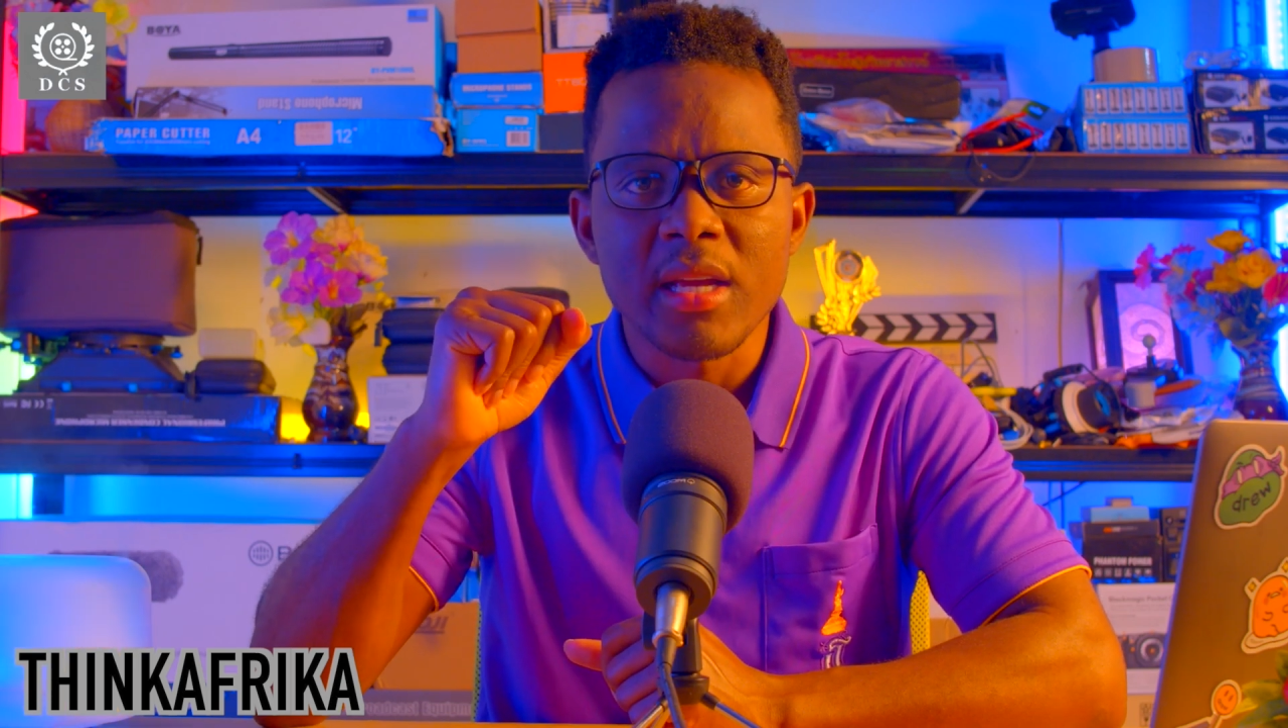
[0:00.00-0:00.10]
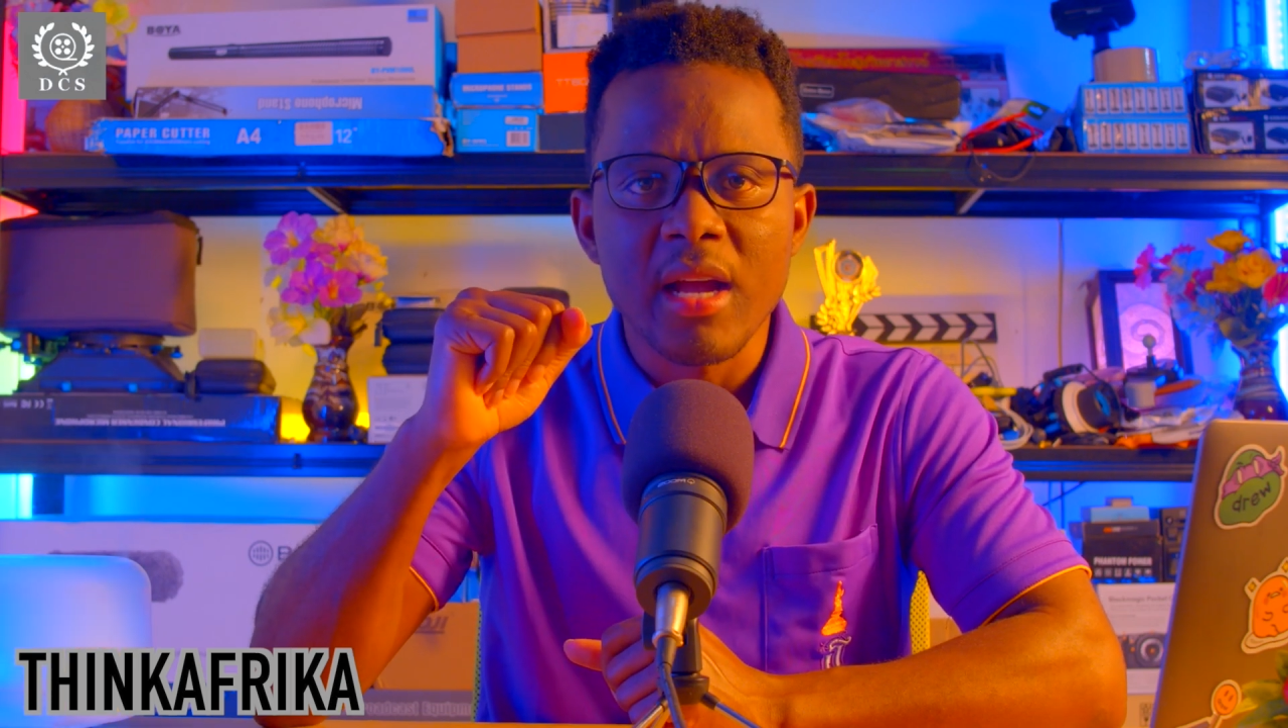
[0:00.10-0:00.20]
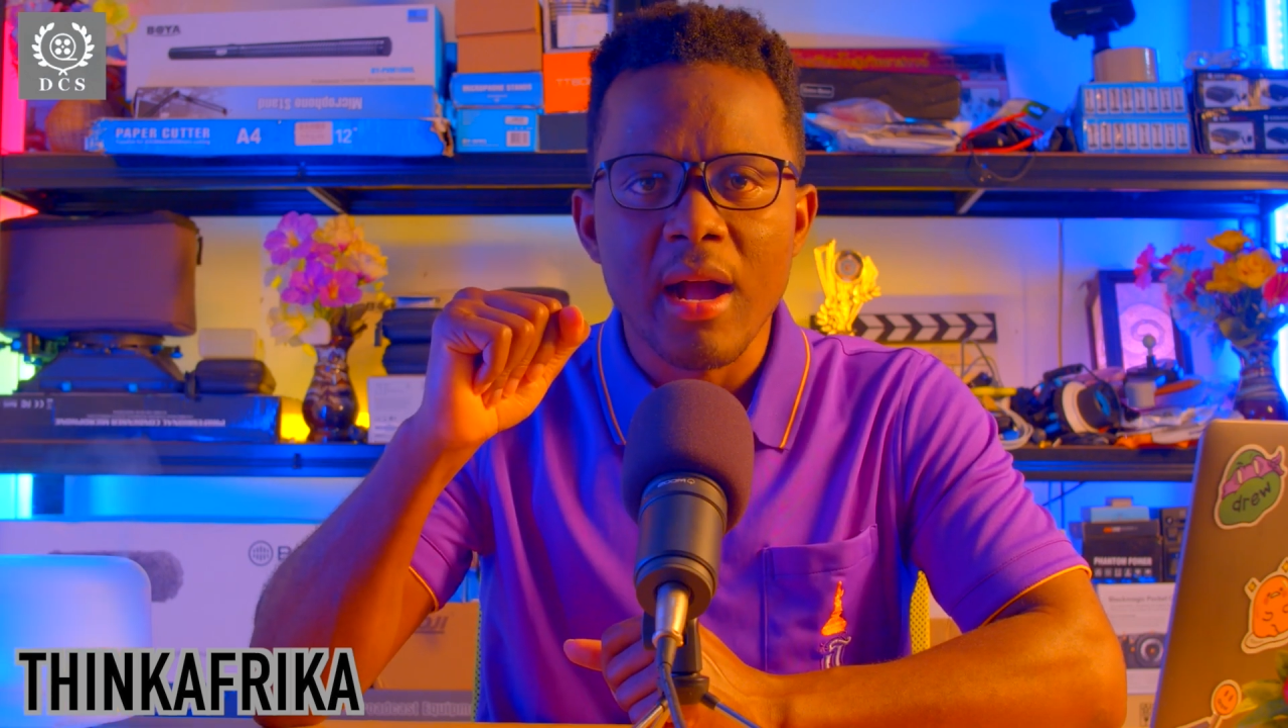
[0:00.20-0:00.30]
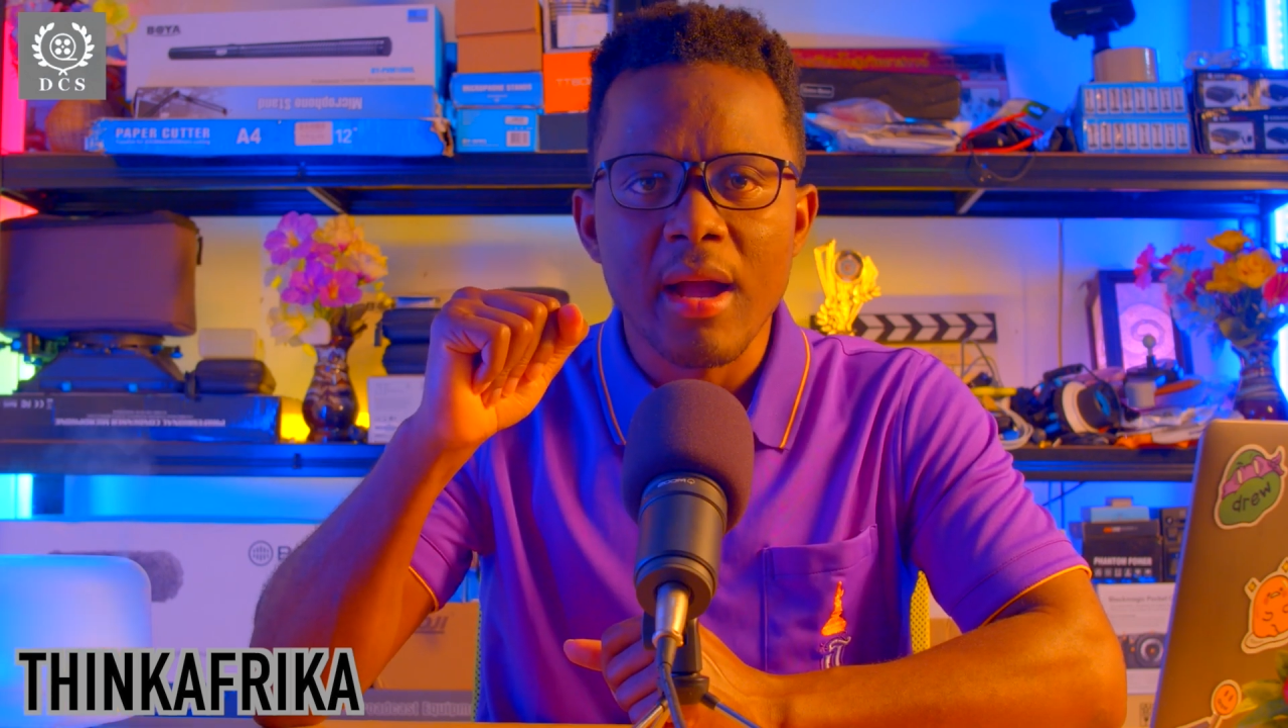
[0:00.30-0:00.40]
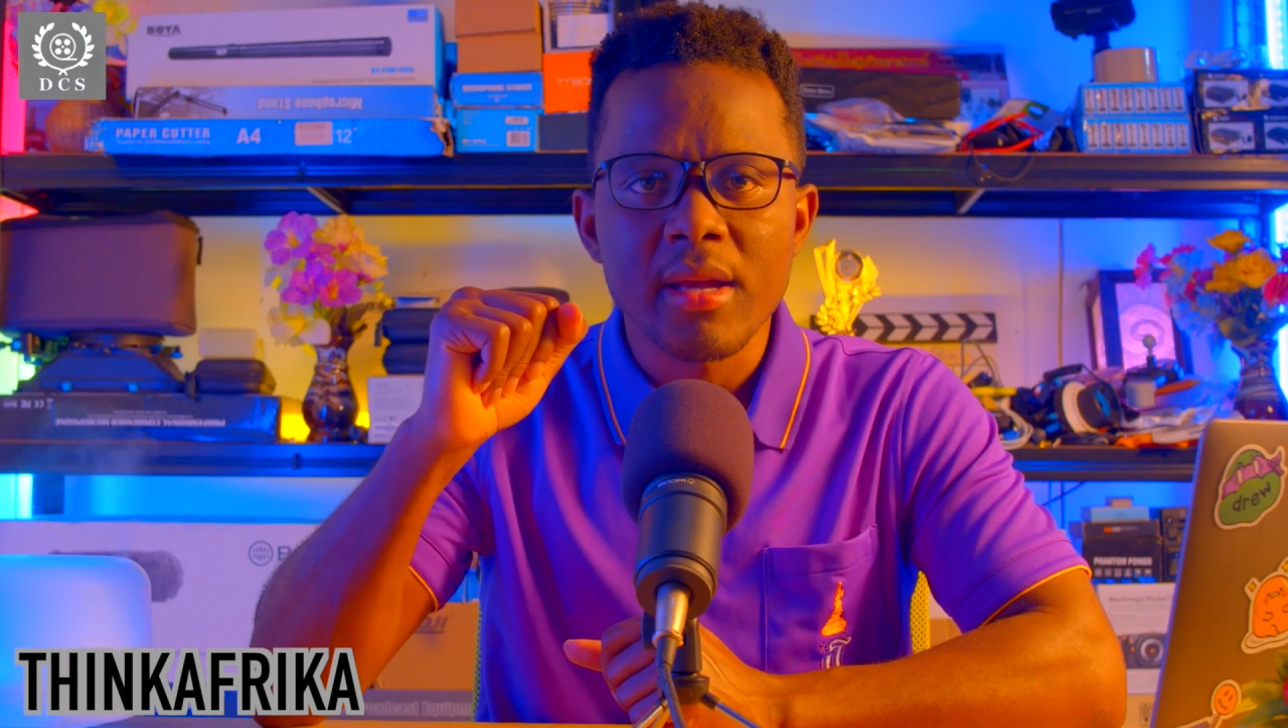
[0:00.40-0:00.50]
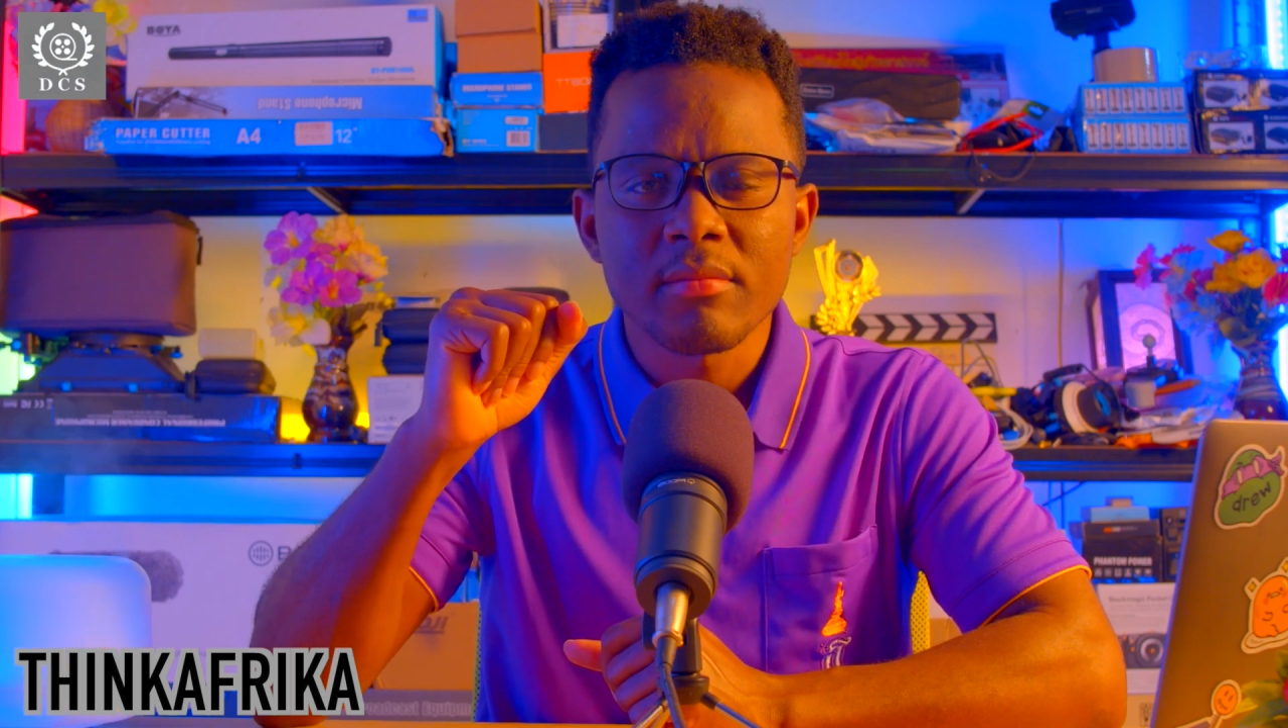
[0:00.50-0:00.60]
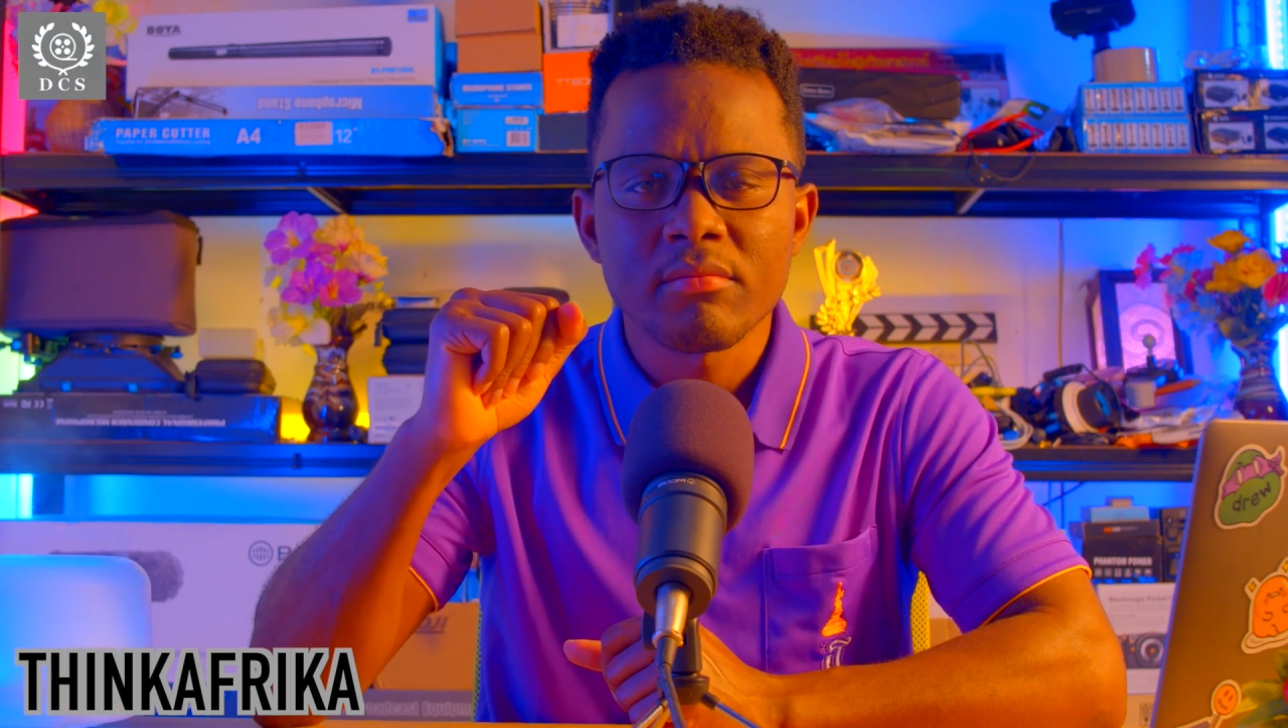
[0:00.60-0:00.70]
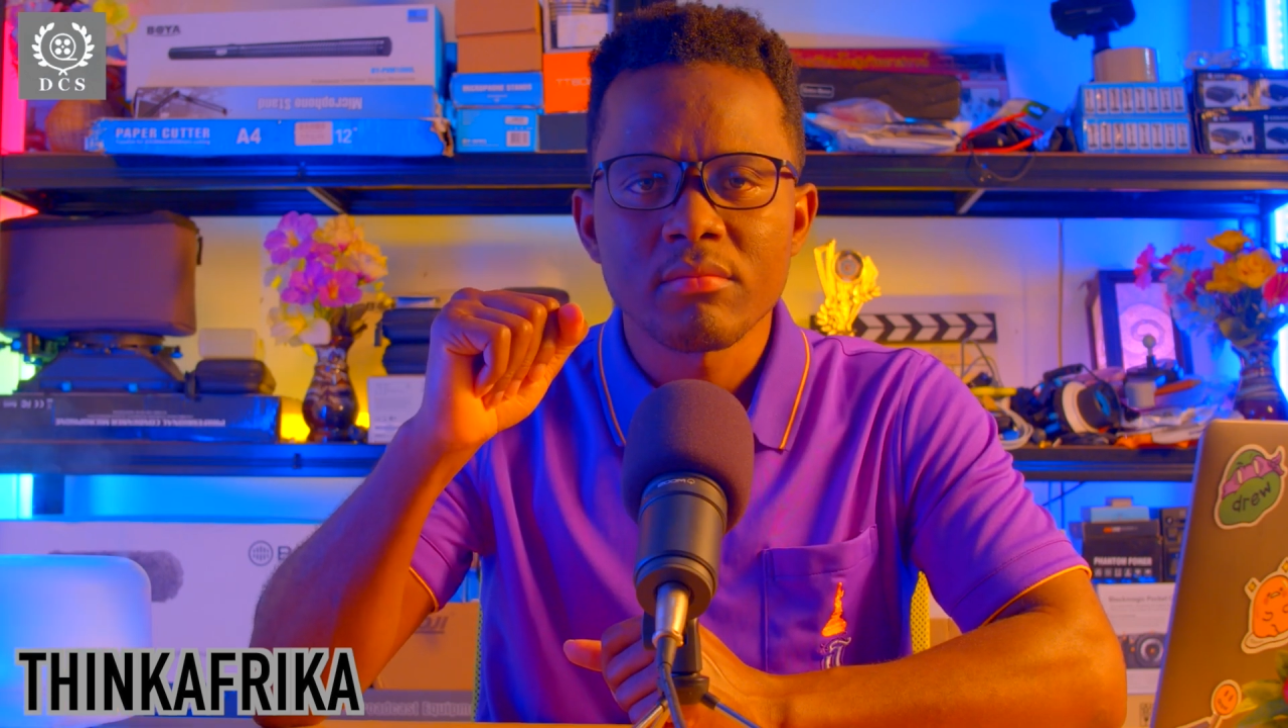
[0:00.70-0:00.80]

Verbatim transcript: guy